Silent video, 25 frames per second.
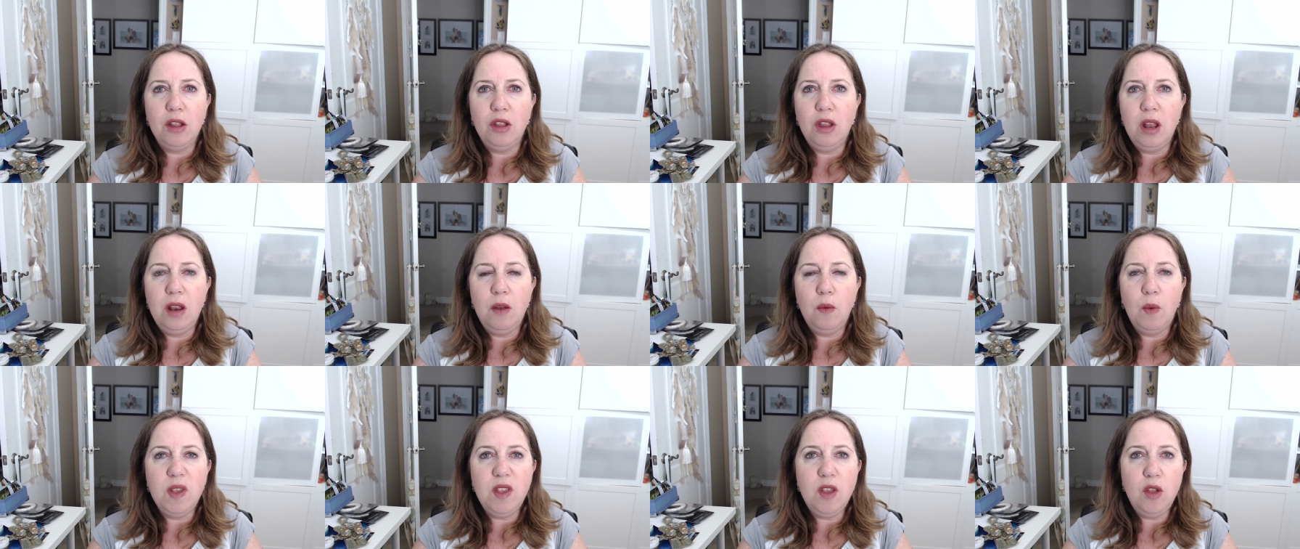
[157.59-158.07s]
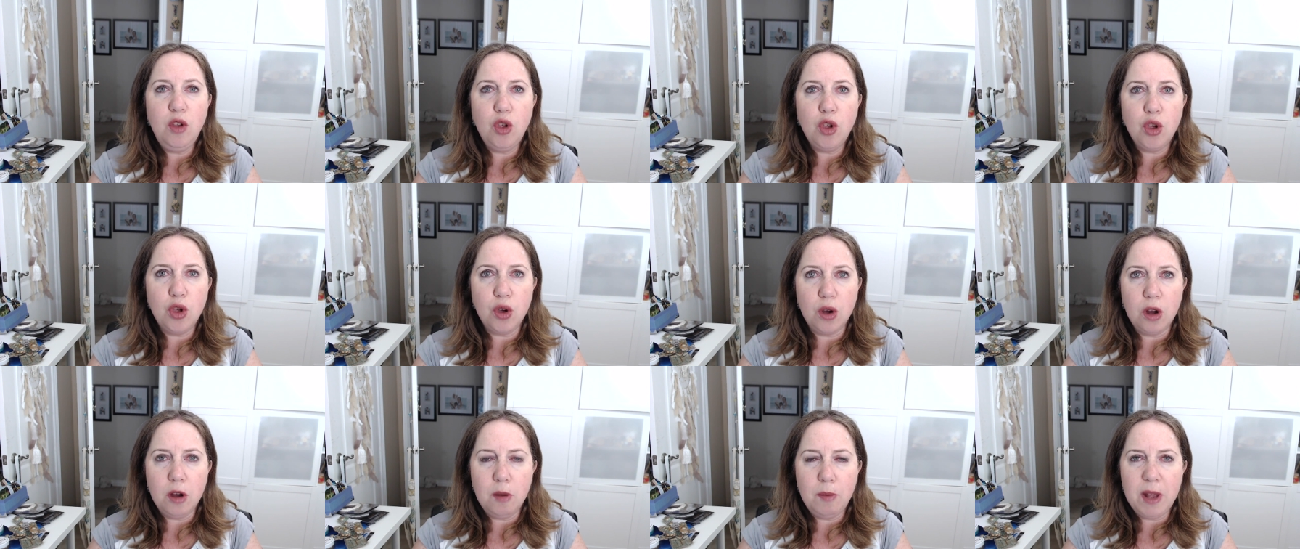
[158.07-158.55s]
didn't wasn't
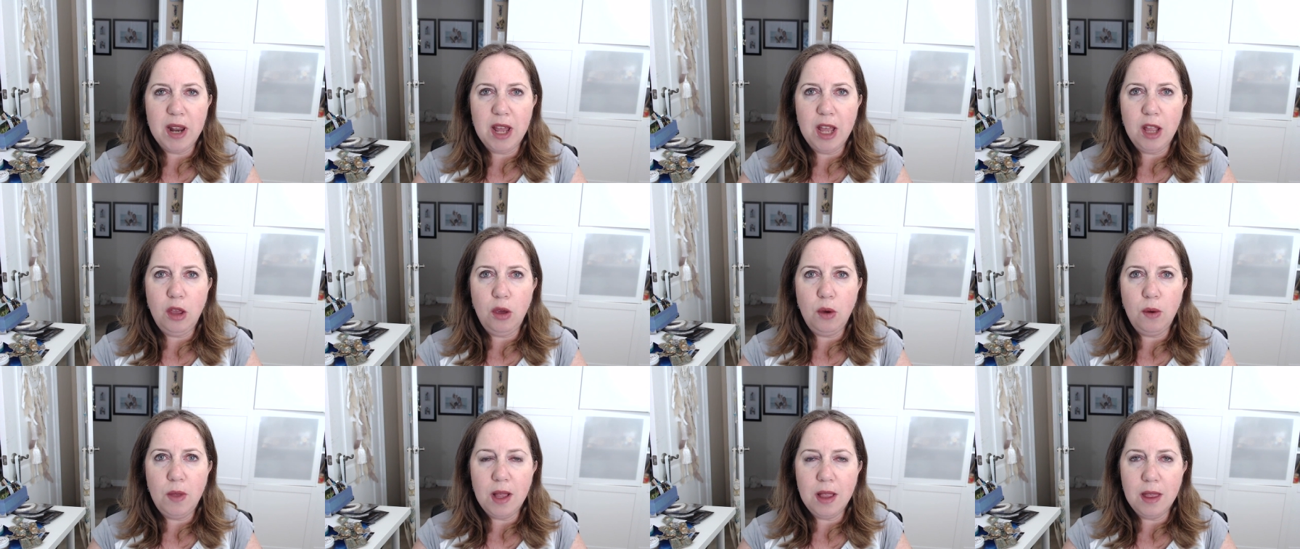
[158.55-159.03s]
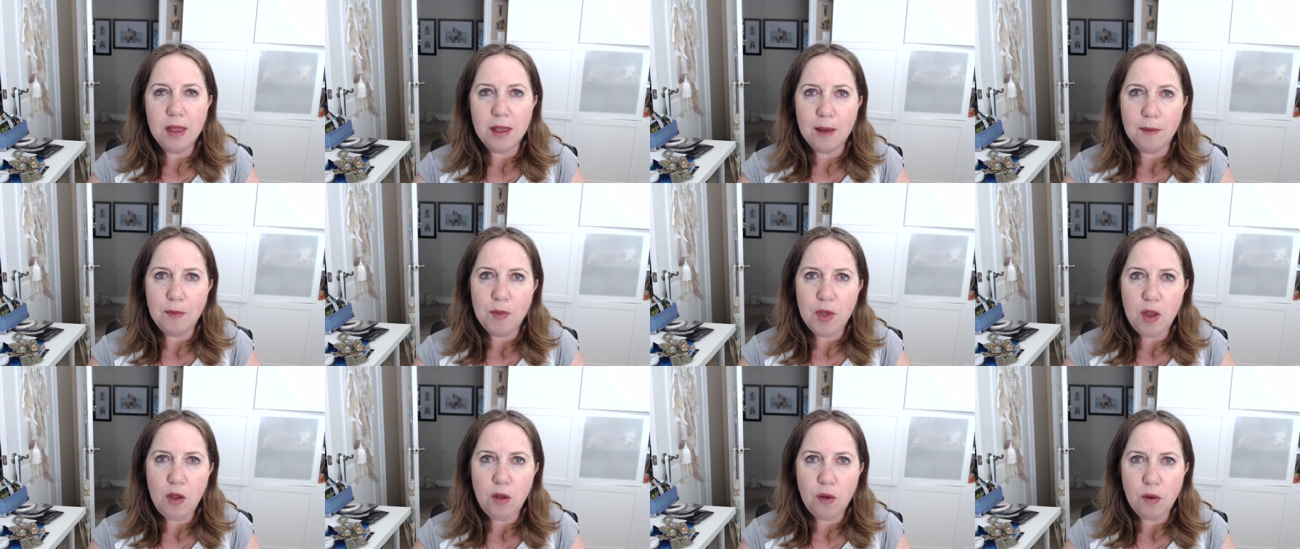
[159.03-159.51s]
sure but I knew that
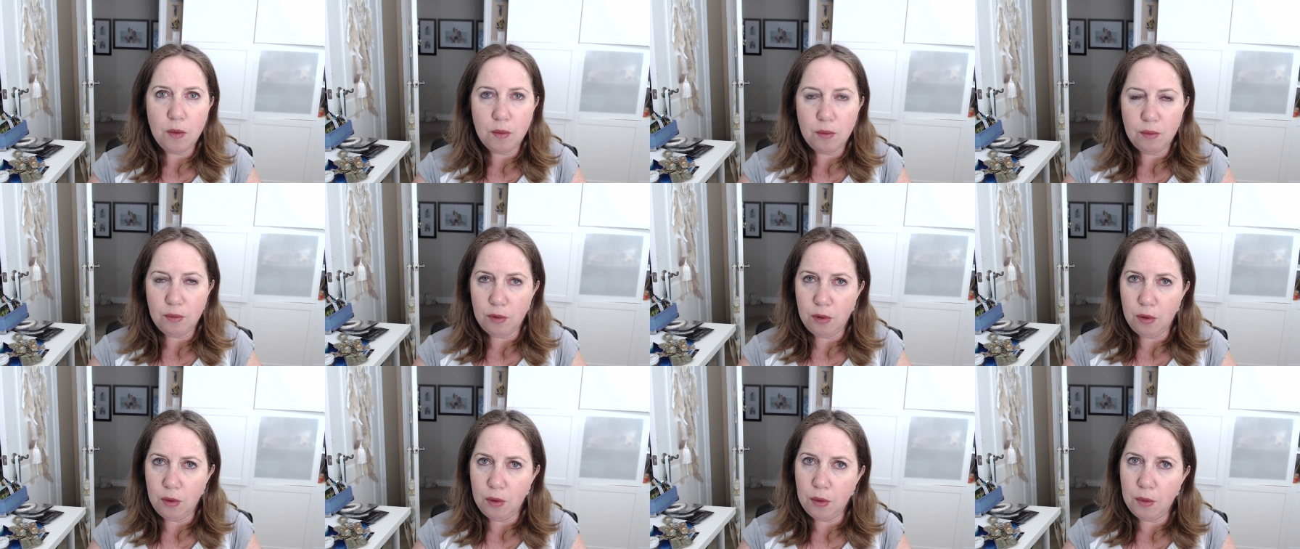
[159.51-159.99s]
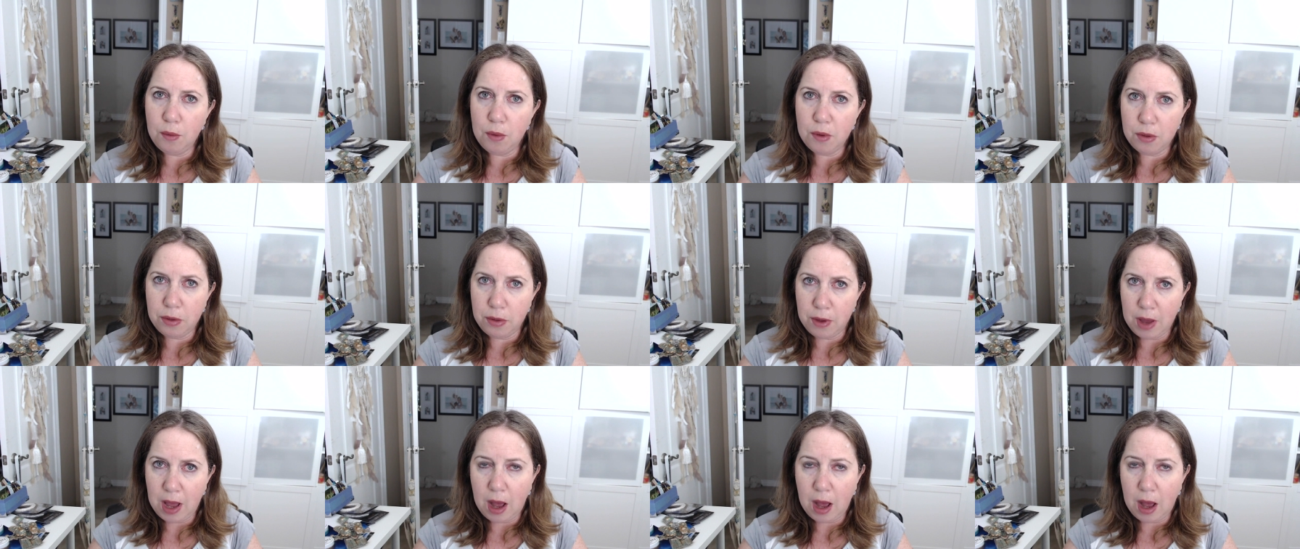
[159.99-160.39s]
something to do with